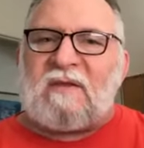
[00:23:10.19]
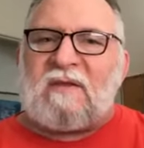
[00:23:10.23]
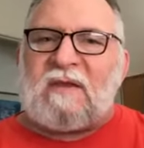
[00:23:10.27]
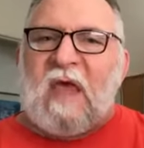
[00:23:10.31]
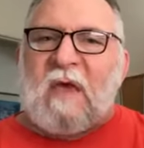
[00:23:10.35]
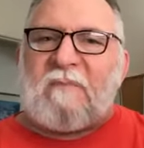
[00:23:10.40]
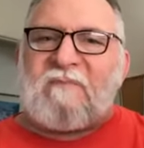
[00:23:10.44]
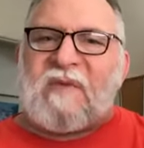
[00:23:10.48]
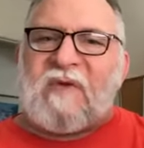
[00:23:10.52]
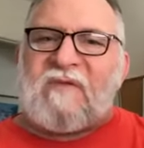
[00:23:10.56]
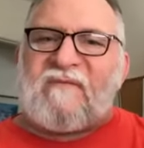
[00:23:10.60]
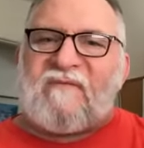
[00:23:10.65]

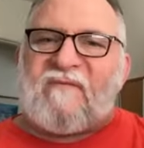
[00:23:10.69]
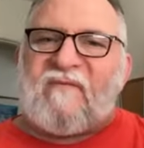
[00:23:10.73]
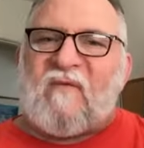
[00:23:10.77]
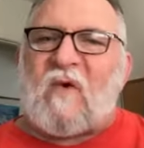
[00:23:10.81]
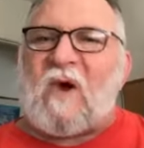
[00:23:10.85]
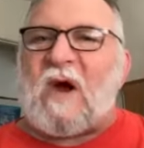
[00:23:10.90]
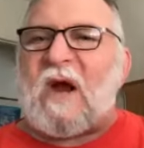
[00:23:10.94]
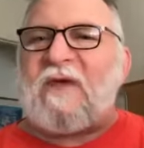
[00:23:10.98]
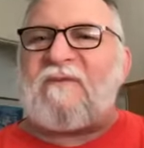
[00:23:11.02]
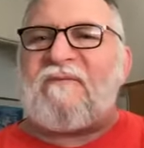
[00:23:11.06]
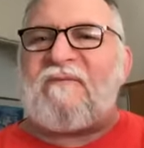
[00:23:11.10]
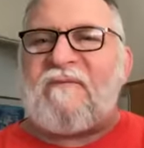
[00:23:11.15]
that
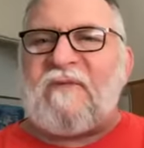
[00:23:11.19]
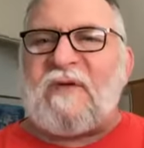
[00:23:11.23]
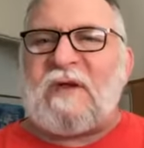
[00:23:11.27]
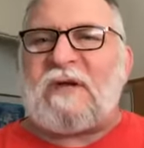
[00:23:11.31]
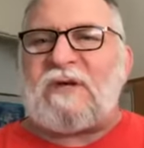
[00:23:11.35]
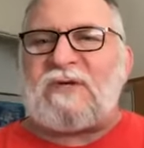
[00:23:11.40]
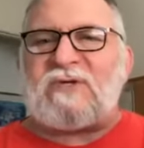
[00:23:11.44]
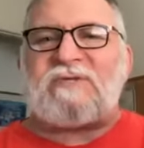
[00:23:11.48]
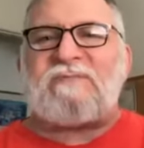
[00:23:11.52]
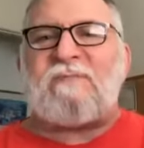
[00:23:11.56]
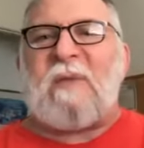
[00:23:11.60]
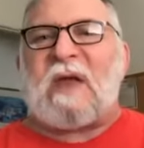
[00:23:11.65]
before I
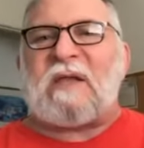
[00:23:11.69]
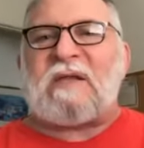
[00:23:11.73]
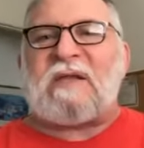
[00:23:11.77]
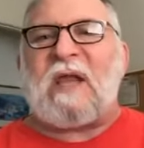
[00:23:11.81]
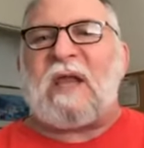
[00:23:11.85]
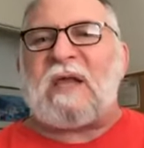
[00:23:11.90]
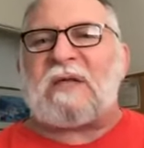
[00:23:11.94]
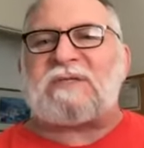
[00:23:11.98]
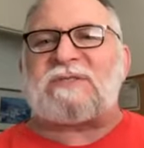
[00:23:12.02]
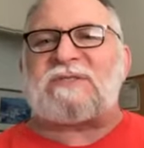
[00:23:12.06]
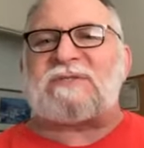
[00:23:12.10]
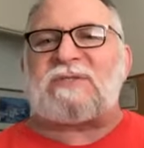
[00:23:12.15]
finish my
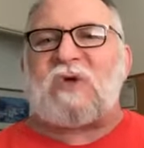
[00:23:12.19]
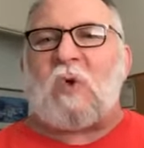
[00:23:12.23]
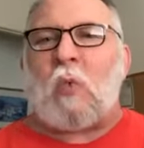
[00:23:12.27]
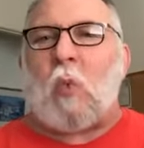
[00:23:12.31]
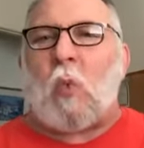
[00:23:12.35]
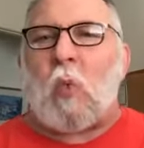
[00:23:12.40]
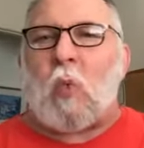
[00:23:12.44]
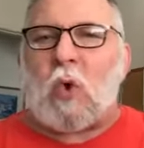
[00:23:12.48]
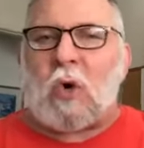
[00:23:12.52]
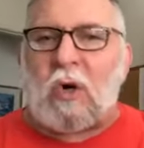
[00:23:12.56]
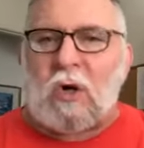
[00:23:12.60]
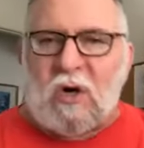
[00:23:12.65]
next
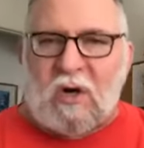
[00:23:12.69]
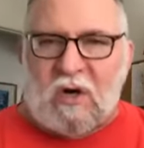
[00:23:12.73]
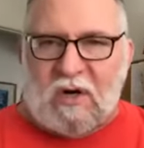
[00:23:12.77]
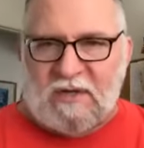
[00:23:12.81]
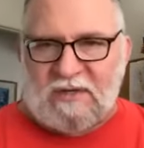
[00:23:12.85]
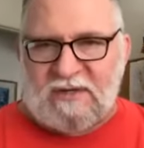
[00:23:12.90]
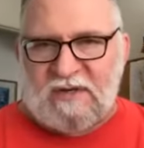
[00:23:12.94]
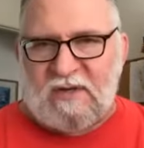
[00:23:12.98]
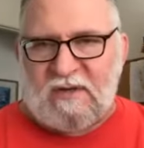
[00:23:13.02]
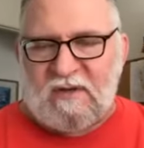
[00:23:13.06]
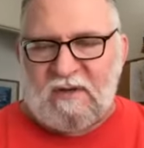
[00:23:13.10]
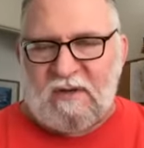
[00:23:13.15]

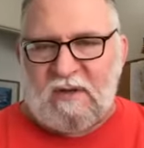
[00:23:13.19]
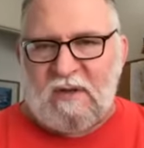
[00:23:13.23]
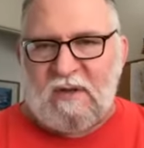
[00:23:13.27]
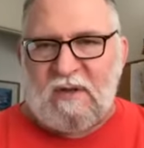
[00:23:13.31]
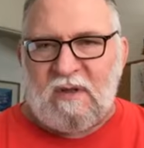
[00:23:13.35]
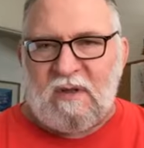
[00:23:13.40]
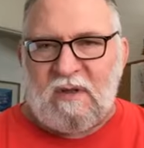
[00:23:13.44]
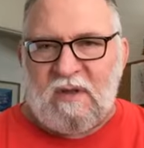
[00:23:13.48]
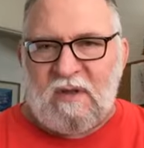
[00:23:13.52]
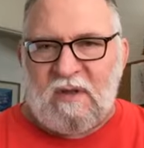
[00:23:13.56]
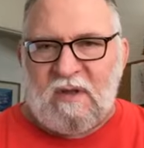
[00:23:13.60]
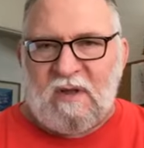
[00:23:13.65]
word,
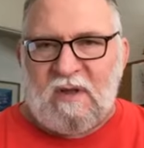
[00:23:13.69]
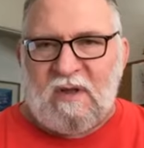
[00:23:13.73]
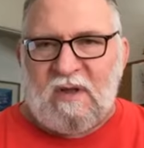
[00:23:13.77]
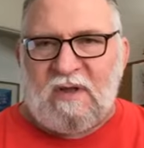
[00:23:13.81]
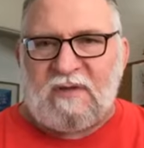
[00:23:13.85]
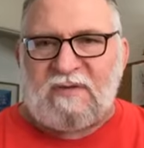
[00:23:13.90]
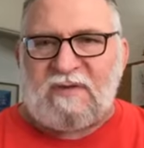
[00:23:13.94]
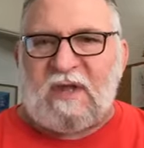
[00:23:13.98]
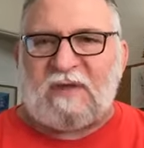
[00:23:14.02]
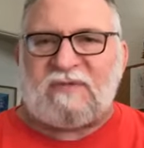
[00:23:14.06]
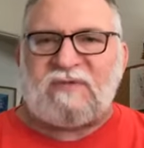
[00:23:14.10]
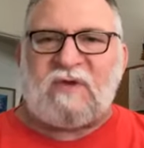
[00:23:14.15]

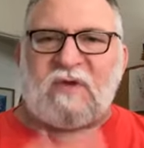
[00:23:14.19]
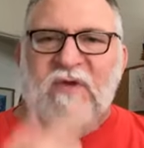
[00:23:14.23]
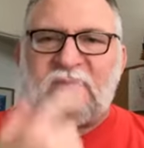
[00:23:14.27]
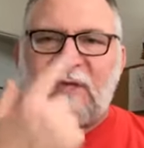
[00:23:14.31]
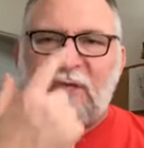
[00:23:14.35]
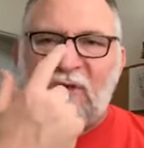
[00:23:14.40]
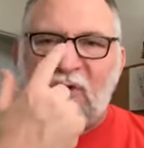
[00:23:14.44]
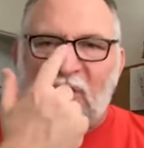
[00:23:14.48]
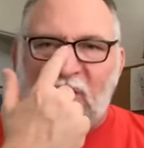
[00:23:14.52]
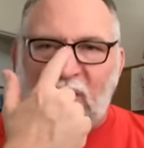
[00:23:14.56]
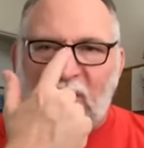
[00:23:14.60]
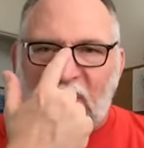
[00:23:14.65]
that the
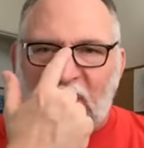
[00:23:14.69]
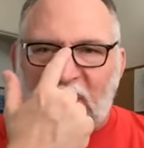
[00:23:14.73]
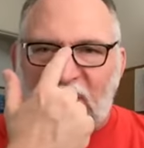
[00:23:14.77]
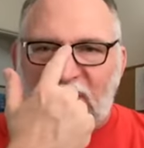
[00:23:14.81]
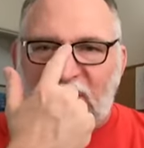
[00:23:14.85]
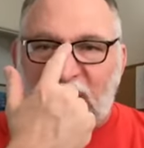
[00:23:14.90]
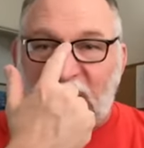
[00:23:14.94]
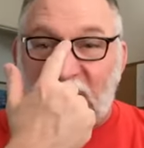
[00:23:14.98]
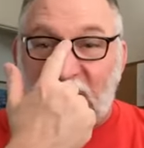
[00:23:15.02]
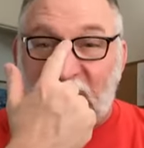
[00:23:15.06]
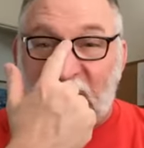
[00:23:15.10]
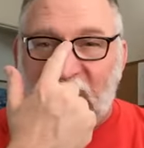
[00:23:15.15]

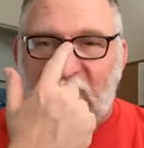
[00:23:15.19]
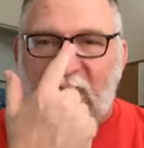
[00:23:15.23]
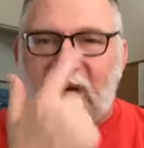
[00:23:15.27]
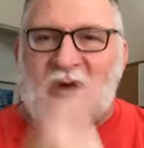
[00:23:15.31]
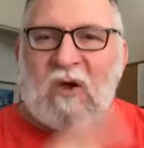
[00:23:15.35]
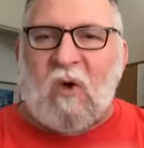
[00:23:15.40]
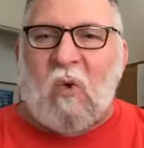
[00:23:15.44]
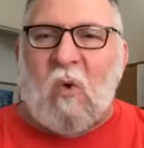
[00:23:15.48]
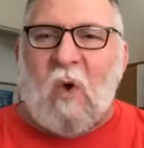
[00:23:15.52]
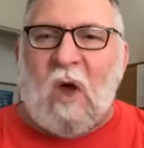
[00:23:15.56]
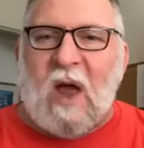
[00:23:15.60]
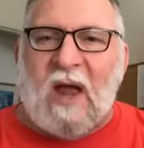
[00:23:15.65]
Lord could
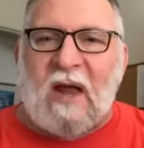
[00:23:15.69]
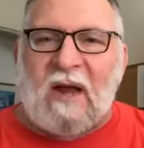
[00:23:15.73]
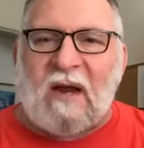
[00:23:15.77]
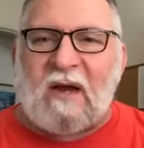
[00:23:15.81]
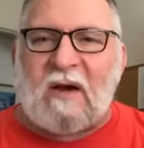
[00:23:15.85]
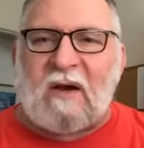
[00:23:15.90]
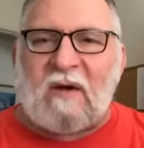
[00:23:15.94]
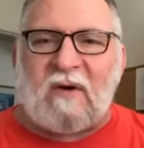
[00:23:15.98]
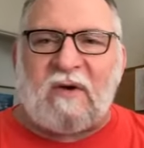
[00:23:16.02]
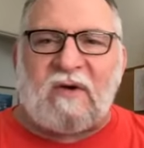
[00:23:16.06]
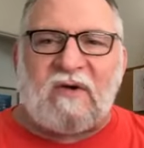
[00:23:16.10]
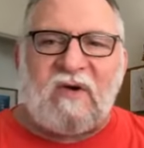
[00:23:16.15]

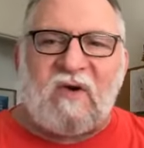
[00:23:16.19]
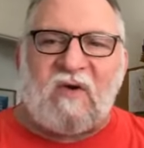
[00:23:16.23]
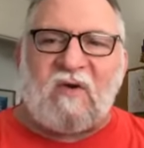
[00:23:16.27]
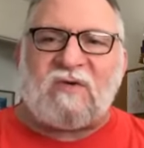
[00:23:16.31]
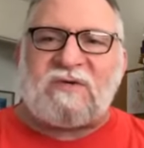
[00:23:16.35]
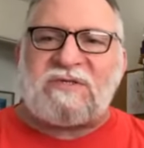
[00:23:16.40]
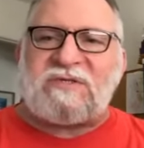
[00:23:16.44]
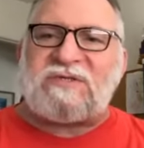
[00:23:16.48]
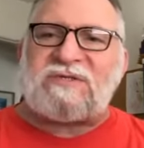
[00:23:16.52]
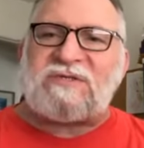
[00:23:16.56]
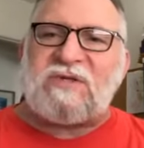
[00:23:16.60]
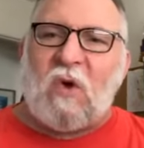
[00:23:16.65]
require
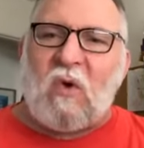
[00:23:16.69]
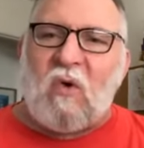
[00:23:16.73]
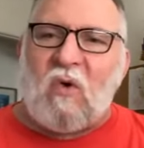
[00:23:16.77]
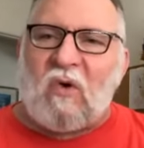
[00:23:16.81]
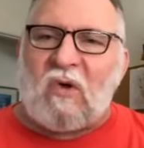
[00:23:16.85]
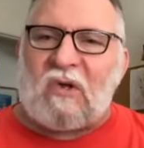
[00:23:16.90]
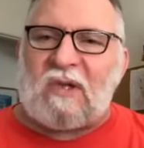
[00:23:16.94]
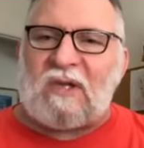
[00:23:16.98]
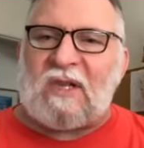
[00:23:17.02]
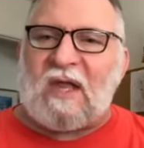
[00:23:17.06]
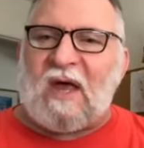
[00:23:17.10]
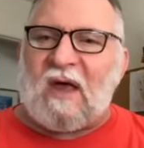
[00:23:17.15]
your
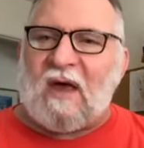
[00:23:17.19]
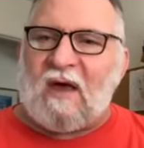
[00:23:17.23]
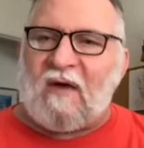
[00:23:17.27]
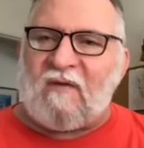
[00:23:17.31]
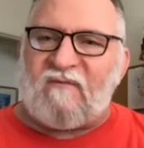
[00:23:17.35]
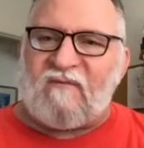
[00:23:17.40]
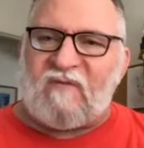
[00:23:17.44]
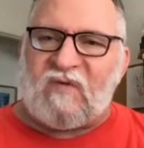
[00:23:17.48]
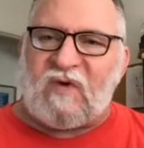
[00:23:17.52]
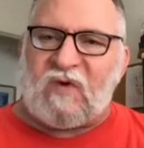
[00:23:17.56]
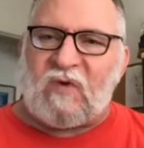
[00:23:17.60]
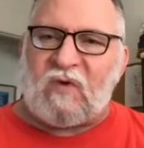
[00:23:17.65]
soul
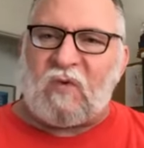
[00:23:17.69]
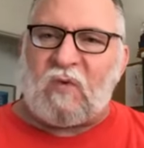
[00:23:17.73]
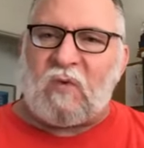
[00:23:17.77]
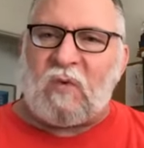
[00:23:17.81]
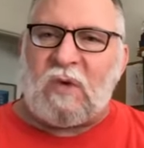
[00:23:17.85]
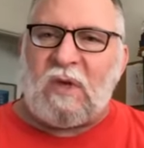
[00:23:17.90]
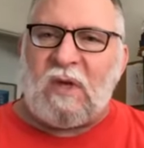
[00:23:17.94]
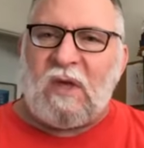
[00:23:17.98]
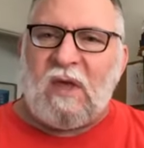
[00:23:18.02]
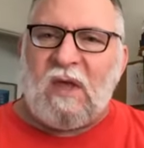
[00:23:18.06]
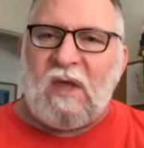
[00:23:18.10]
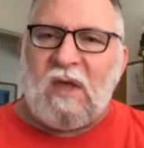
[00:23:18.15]
of you
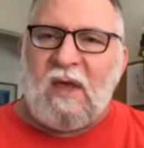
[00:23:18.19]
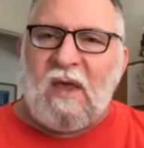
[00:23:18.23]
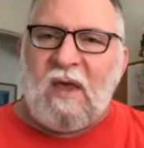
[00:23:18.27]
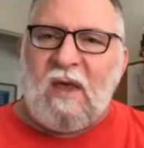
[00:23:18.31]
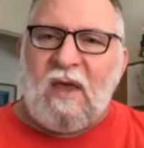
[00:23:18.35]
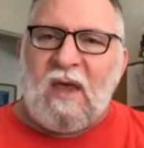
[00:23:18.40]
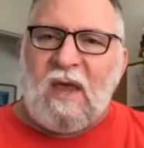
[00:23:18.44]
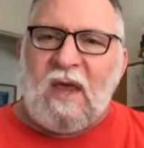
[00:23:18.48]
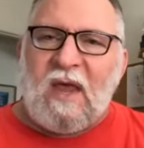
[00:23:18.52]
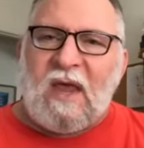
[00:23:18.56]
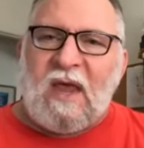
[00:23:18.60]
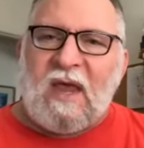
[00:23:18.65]

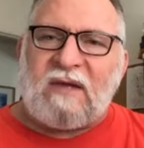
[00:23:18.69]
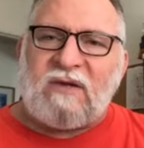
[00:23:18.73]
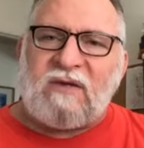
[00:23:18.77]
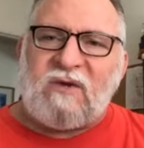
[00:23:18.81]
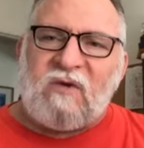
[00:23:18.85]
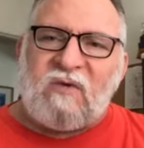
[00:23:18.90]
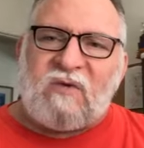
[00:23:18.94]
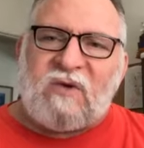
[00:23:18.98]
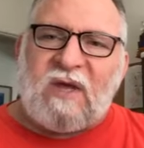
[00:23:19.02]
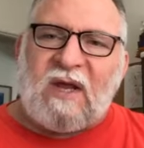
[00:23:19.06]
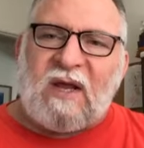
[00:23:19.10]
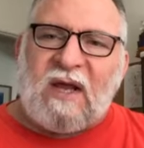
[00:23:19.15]
and
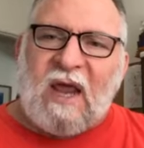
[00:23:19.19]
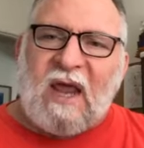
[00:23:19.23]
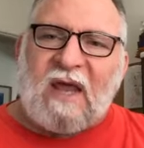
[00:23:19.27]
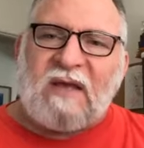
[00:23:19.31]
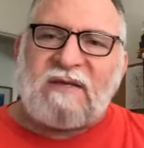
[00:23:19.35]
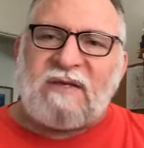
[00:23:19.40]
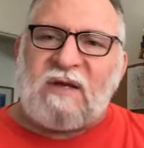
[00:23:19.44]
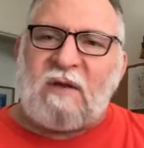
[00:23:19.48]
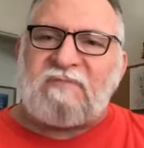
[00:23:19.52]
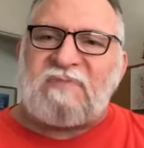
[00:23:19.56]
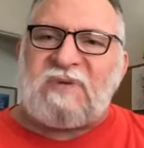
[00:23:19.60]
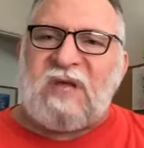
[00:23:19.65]
you could
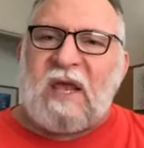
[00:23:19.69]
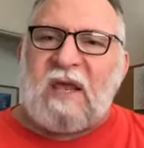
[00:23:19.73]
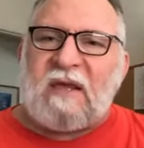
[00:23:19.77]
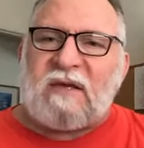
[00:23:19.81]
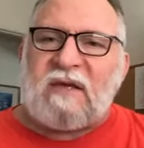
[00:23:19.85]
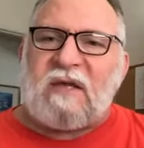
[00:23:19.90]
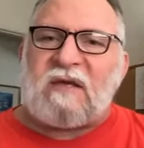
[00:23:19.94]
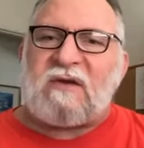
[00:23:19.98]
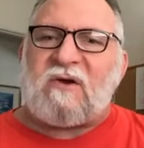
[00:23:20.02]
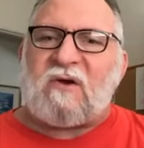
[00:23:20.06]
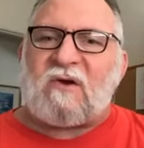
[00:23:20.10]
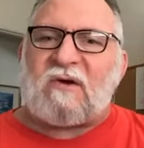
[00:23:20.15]
end up
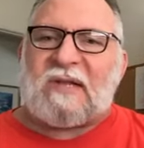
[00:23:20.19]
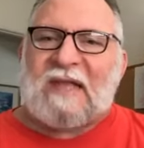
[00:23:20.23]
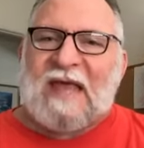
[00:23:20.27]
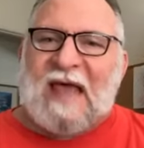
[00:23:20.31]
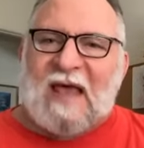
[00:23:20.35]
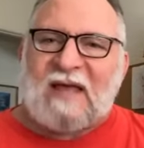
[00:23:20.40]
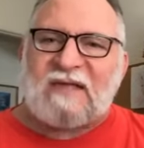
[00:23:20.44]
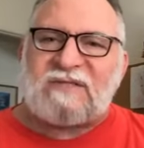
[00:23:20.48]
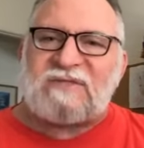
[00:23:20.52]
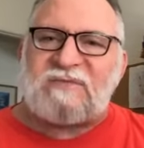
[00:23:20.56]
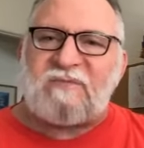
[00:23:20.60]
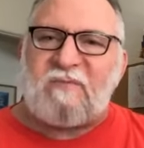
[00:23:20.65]
taking your
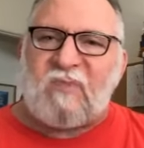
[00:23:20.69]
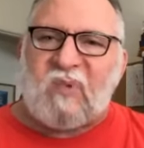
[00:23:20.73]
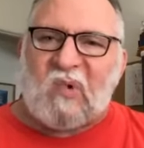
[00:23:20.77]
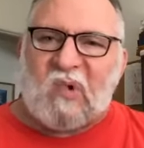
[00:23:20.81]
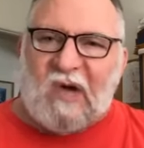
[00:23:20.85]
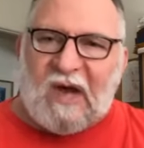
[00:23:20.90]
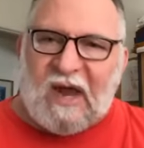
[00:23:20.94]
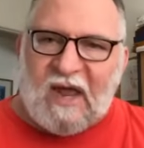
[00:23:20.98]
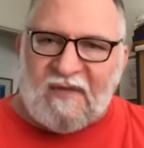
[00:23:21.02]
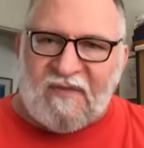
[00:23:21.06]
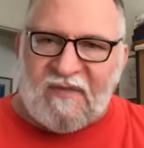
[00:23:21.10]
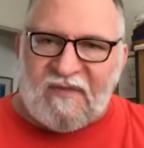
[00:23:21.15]
last
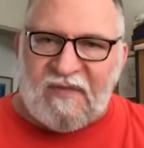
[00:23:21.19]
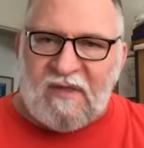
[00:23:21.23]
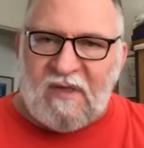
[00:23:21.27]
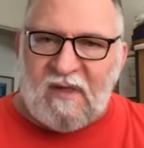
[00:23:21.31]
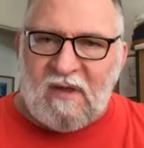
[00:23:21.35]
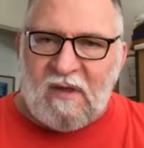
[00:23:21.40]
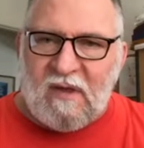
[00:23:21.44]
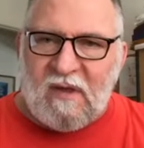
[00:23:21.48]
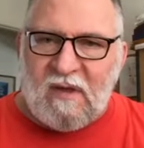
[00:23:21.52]
breath.